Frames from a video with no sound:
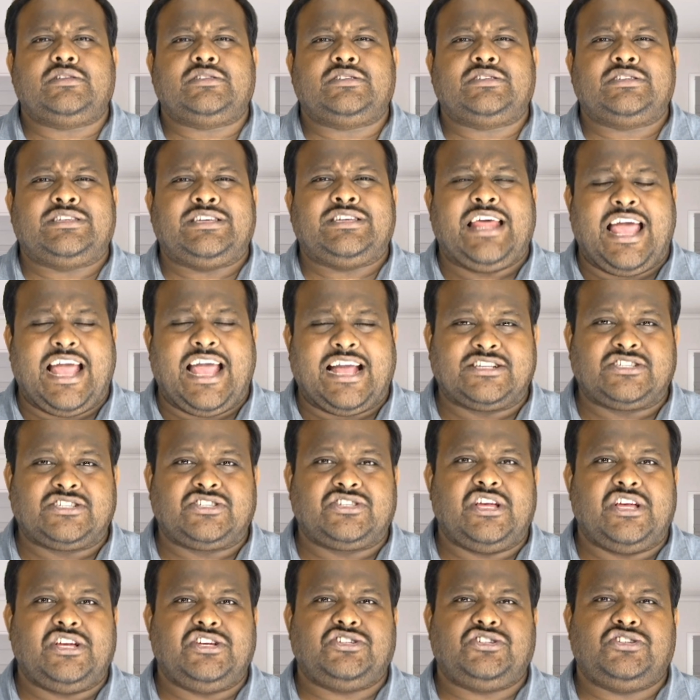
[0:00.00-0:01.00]

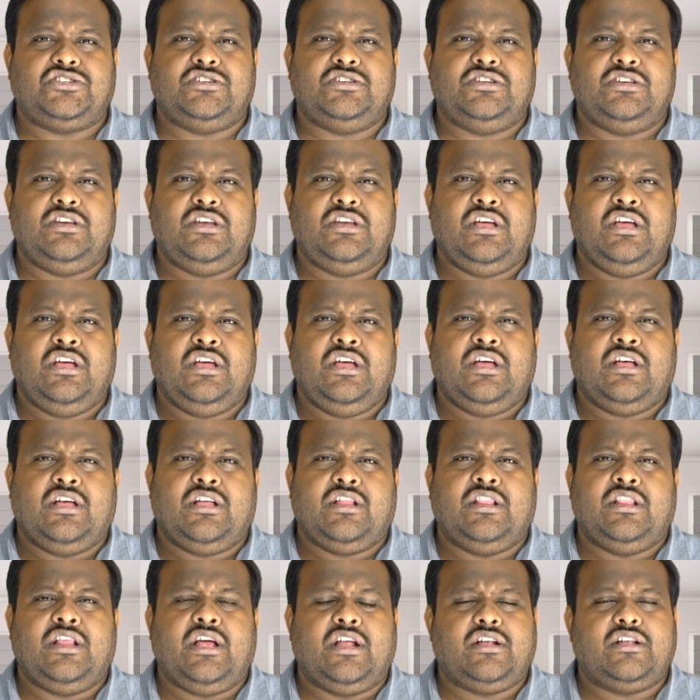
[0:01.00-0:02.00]
taxation
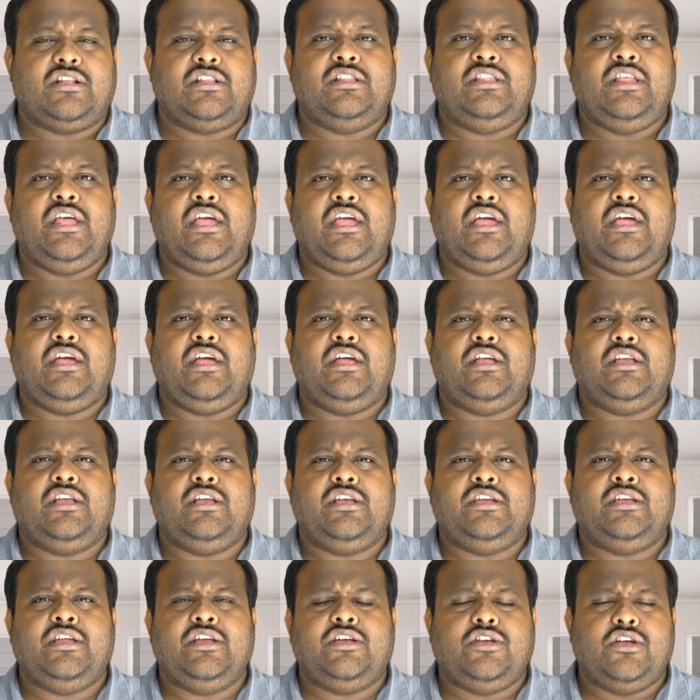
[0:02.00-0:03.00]
that they
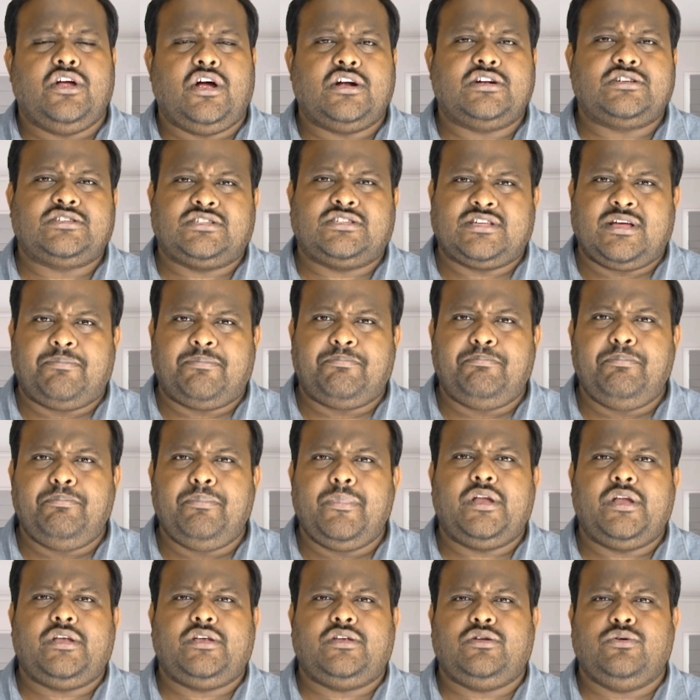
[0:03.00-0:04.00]
did not
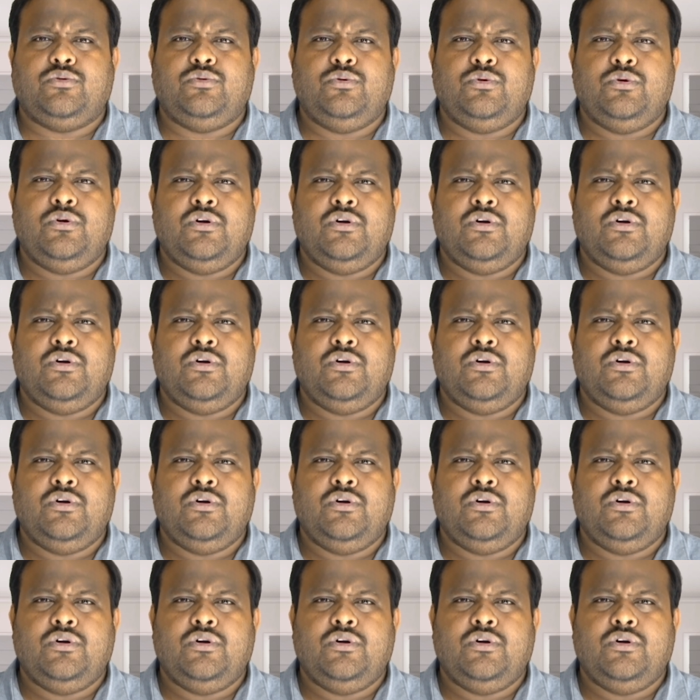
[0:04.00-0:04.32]
submit to.